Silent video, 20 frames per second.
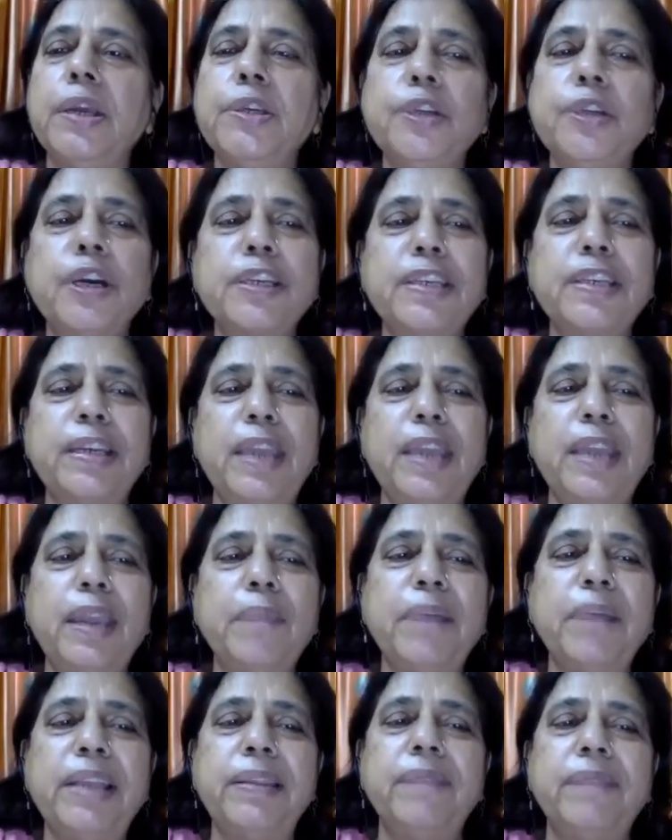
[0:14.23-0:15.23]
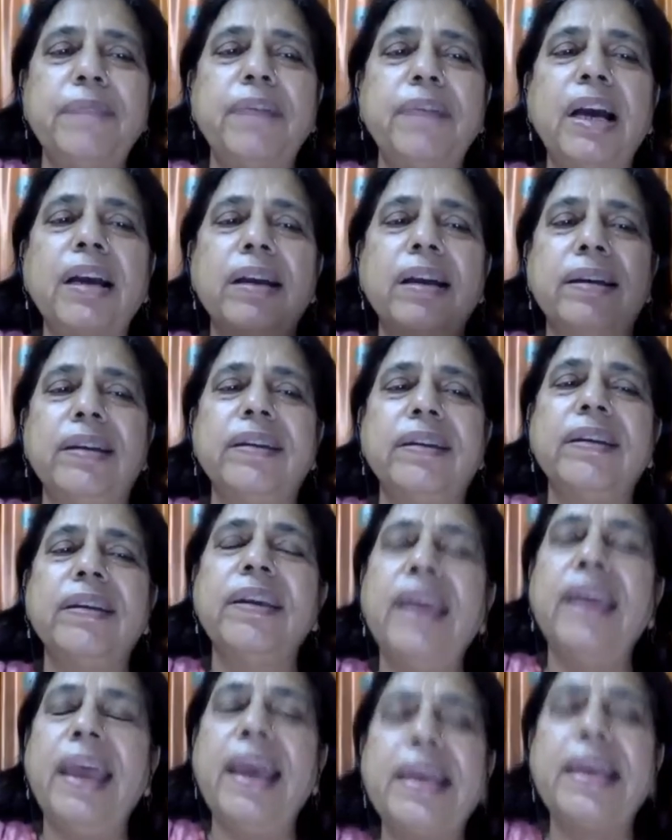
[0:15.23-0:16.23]
Doctor Hema Divakar
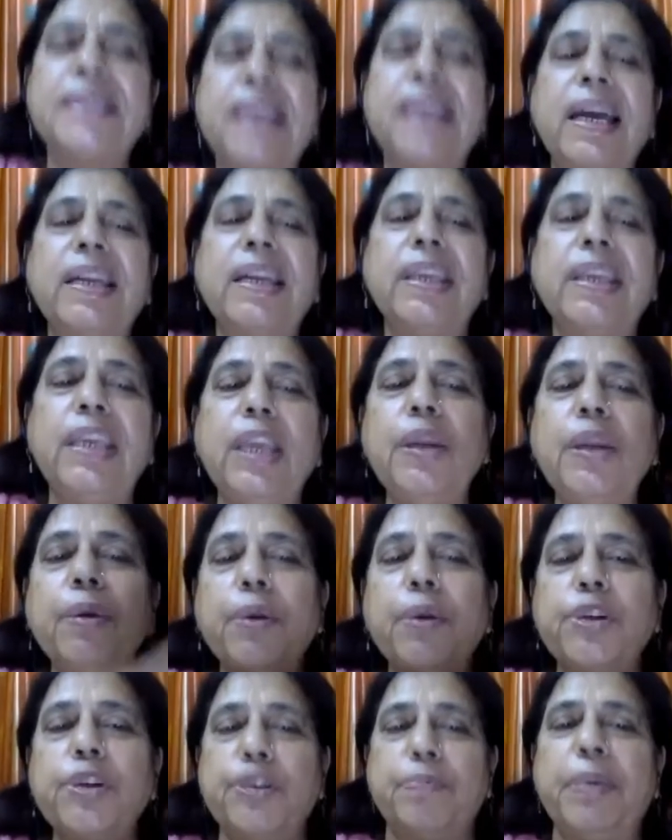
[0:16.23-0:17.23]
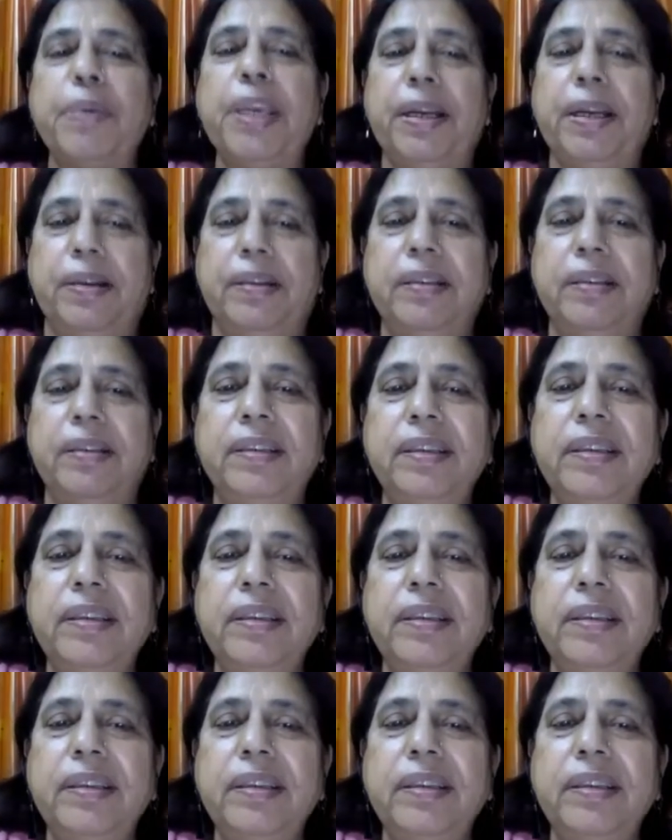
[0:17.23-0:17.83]
as our keynote speaker.